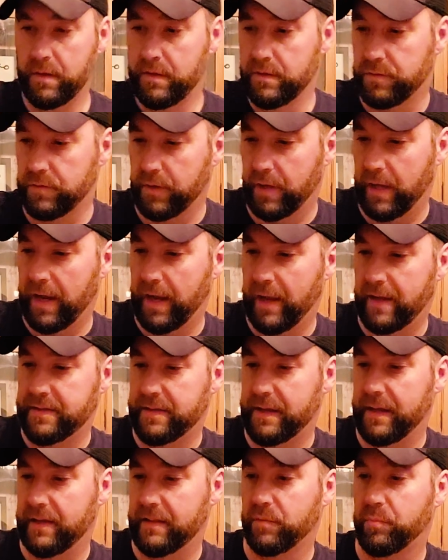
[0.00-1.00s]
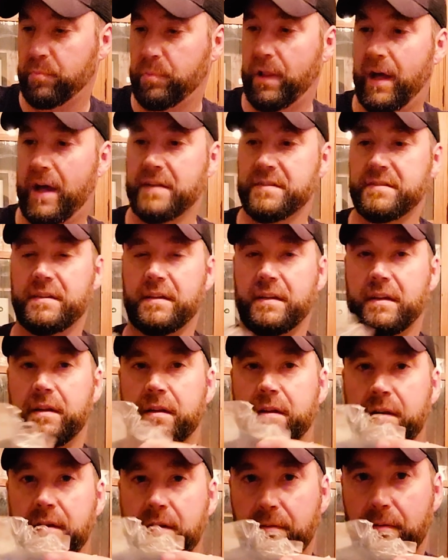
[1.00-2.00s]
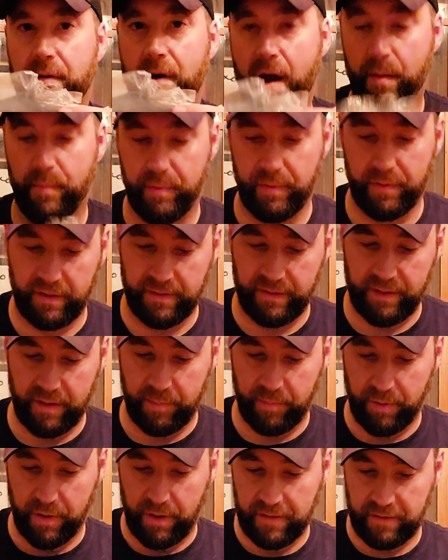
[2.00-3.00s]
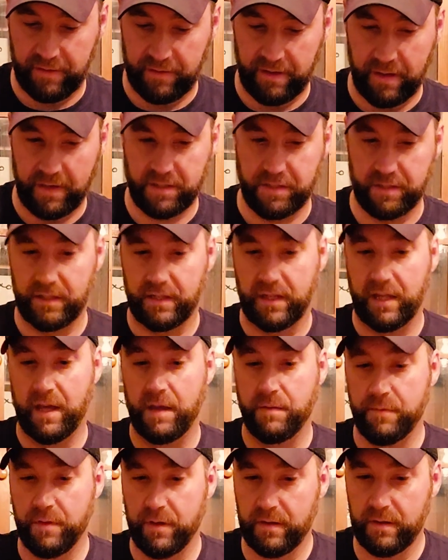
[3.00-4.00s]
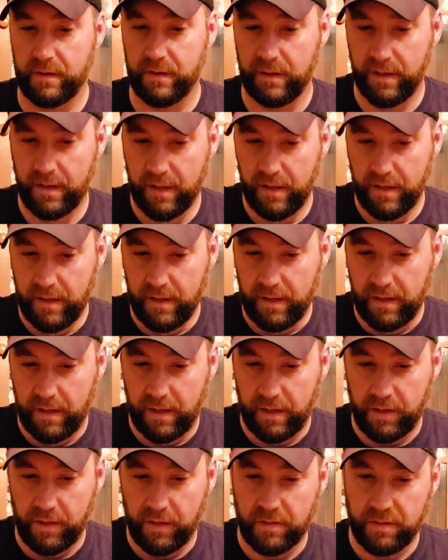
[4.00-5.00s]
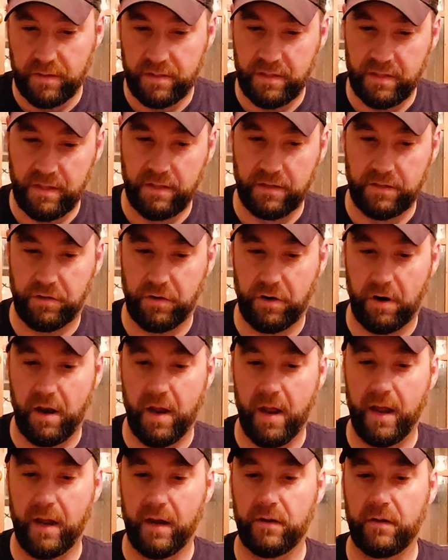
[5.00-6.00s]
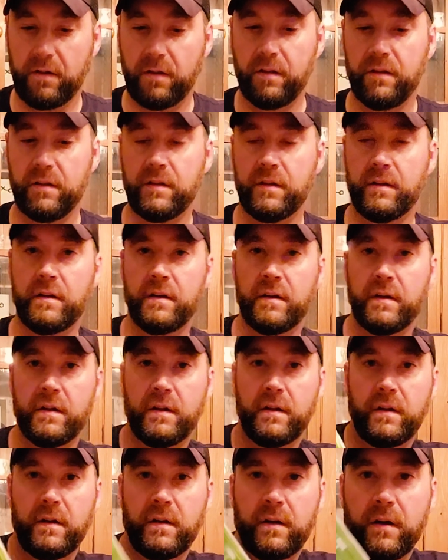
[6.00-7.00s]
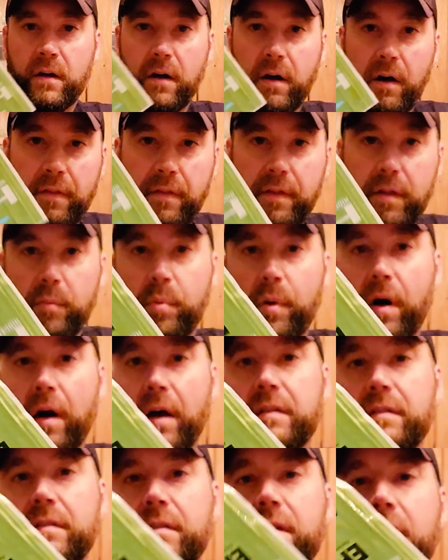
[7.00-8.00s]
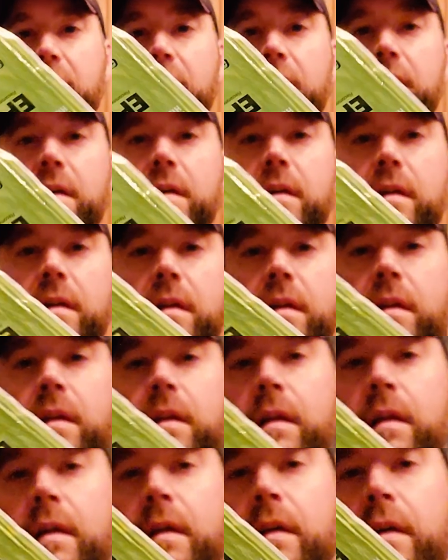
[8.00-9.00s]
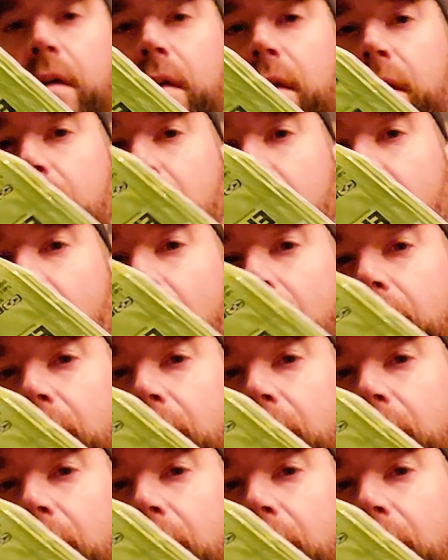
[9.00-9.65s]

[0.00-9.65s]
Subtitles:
So again, I take the plastic wrapper that the epoxy actually came in, and you can see the triangle on the epoxy down